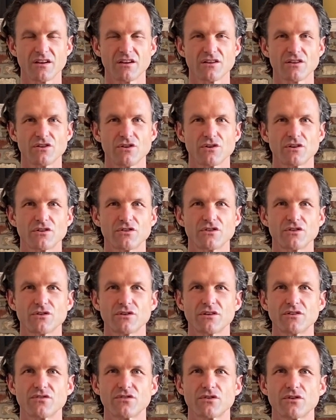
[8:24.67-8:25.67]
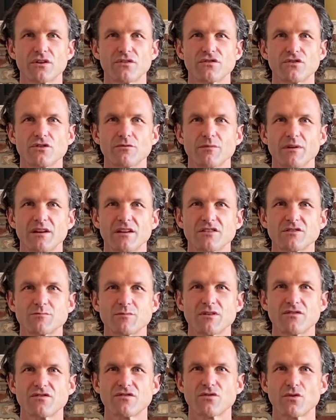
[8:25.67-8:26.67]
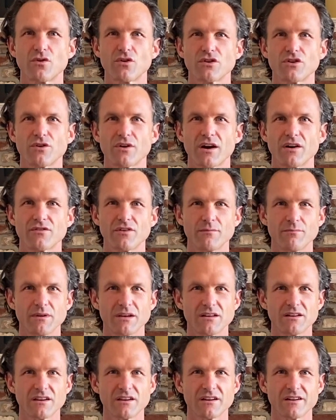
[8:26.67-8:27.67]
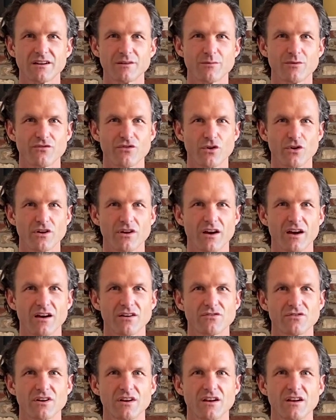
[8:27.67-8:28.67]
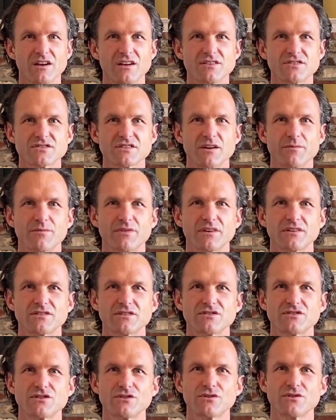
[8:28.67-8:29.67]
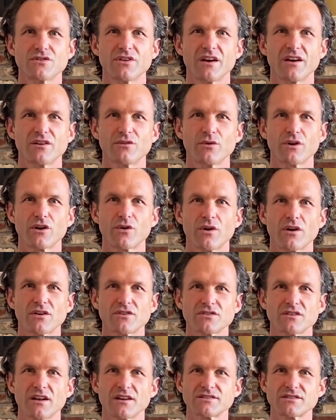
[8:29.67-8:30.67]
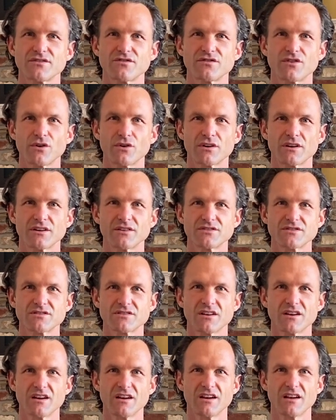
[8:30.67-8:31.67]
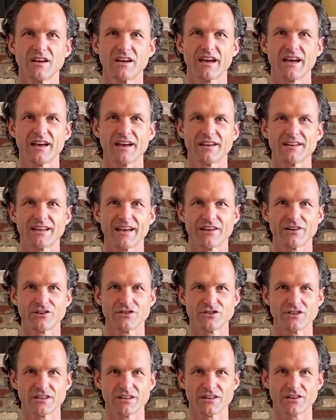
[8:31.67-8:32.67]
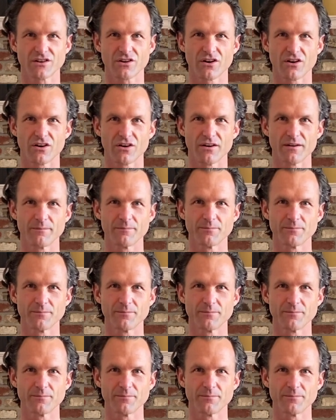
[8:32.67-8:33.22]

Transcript: You can do it for a few minutes before you have a meeting or before you have something to do that requires lots of focus and energy and calm.